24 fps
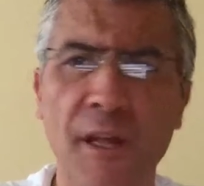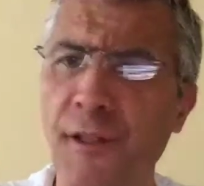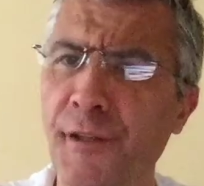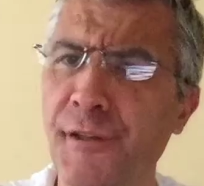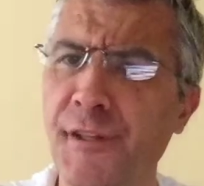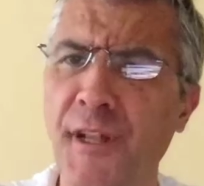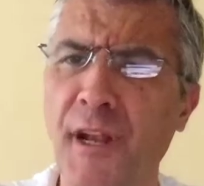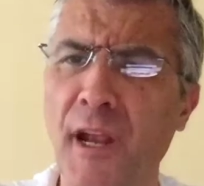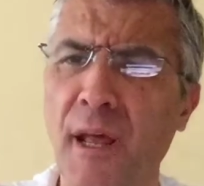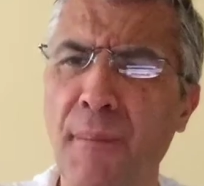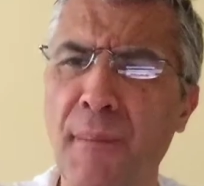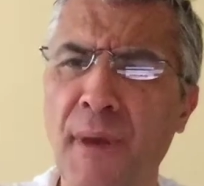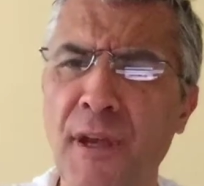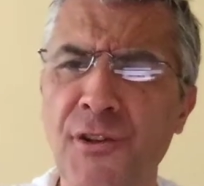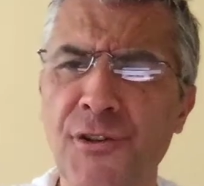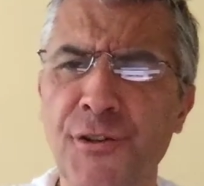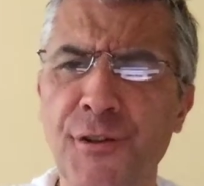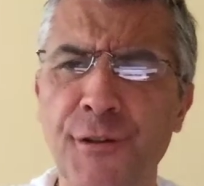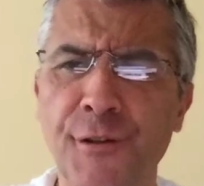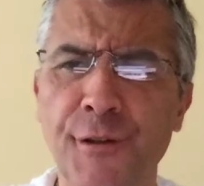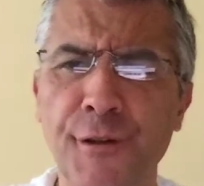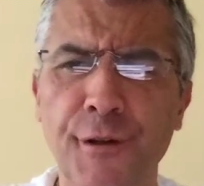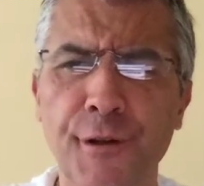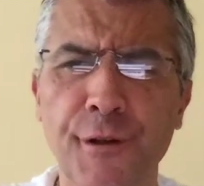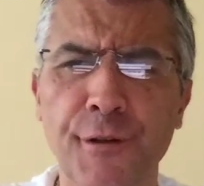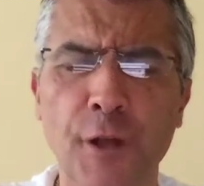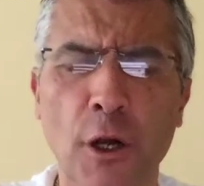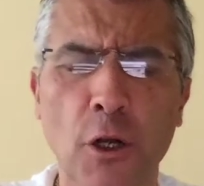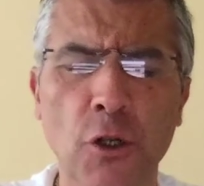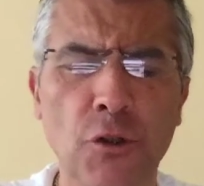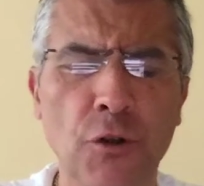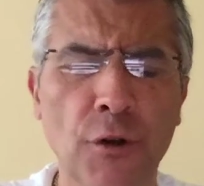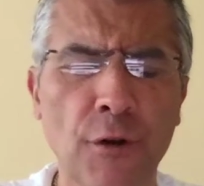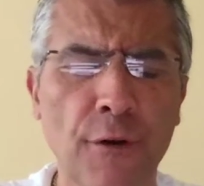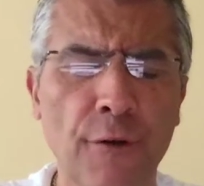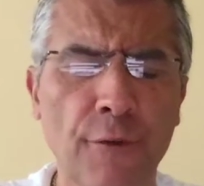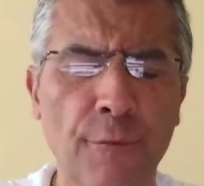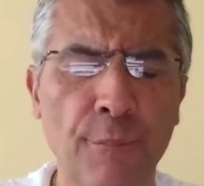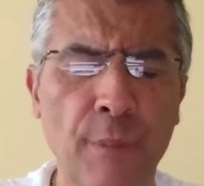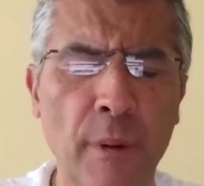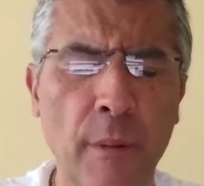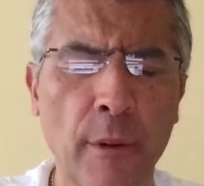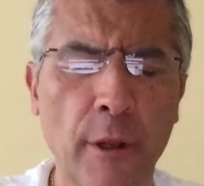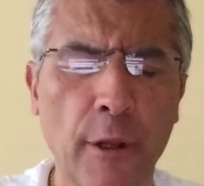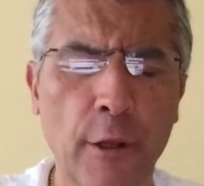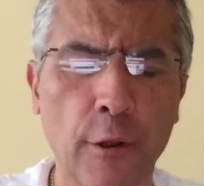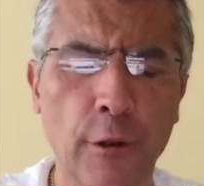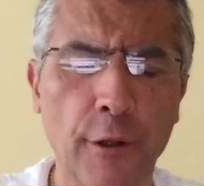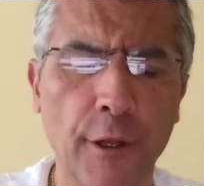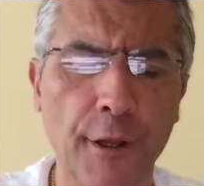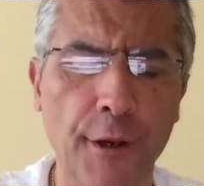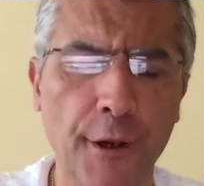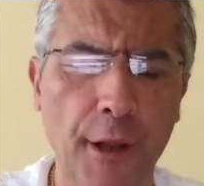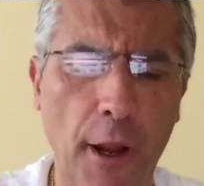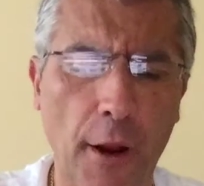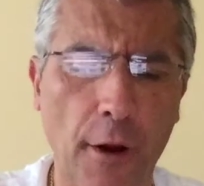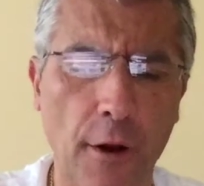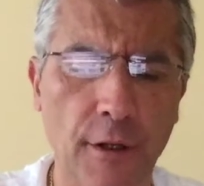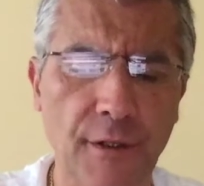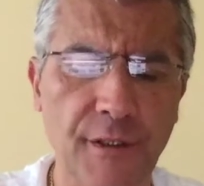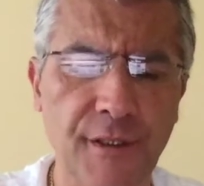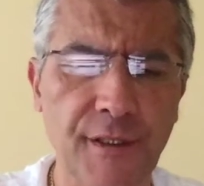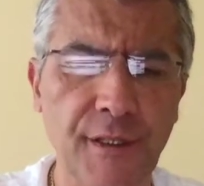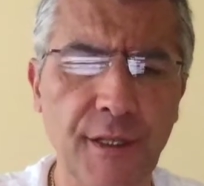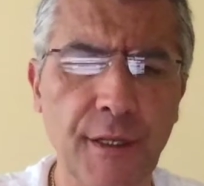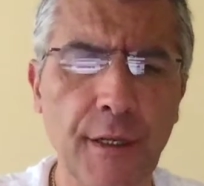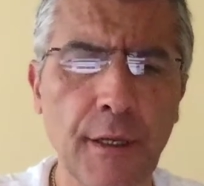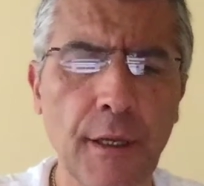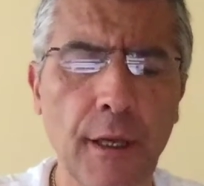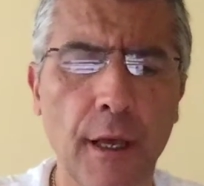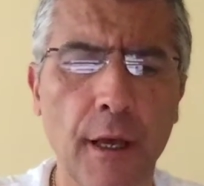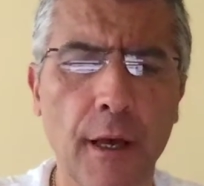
Did I mention the doctrine of biblical inerrancy,